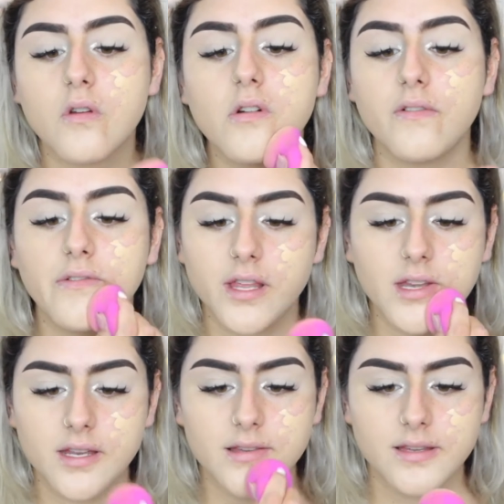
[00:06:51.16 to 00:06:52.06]
Hopefully
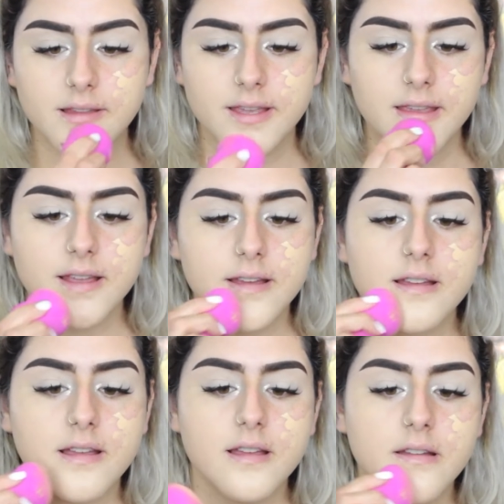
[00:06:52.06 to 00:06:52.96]
it doesn't like
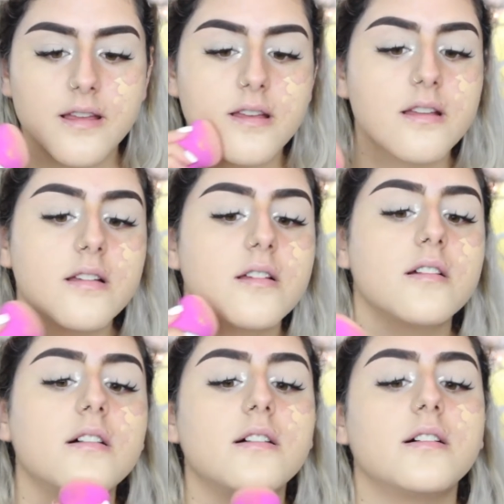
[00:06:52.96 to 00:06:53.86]

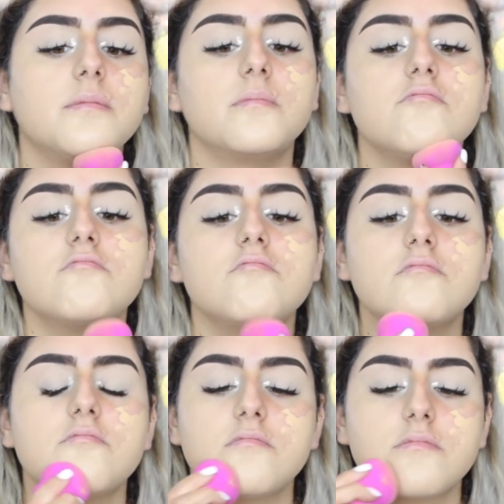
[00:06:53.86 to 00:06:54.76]
um,
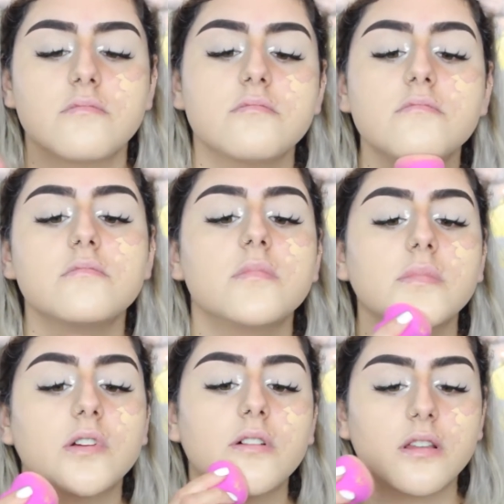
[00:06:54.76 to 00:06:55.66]

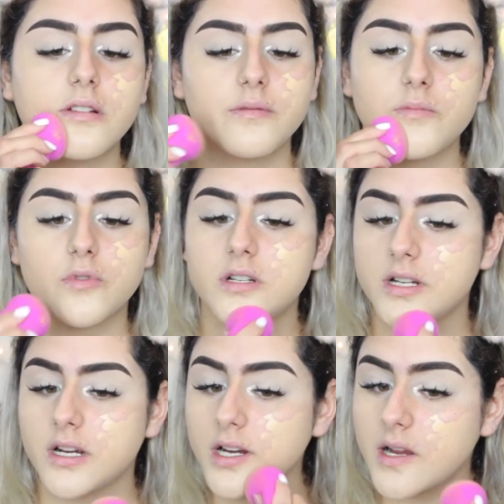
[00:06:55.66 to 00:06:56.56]
go a little bit more
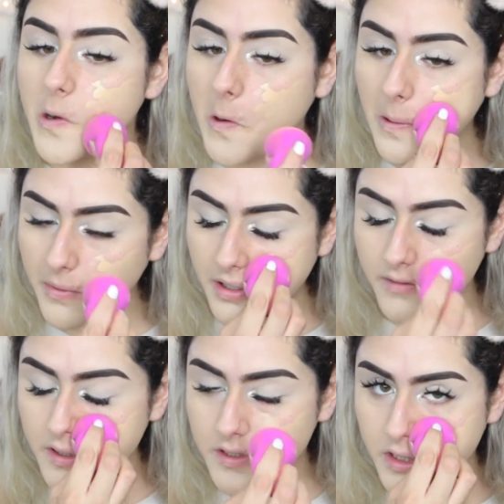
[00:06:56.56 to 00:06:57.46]
dark
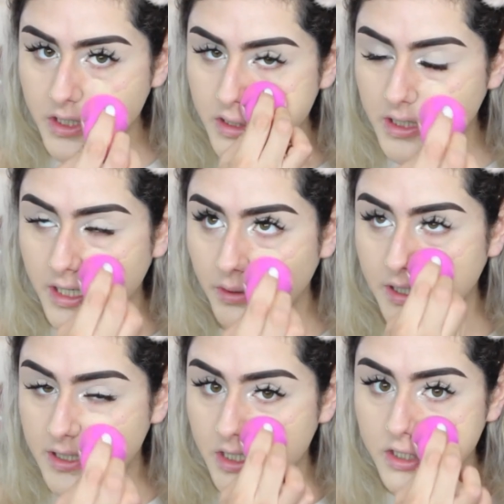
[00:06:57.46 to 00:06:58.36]
whenever it starts, like
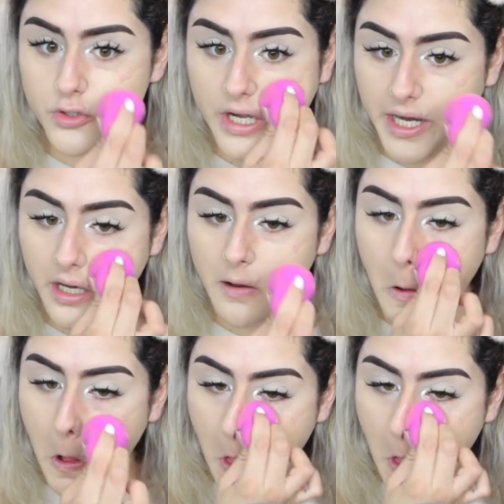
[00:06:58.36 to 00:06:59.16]
when it starts drying.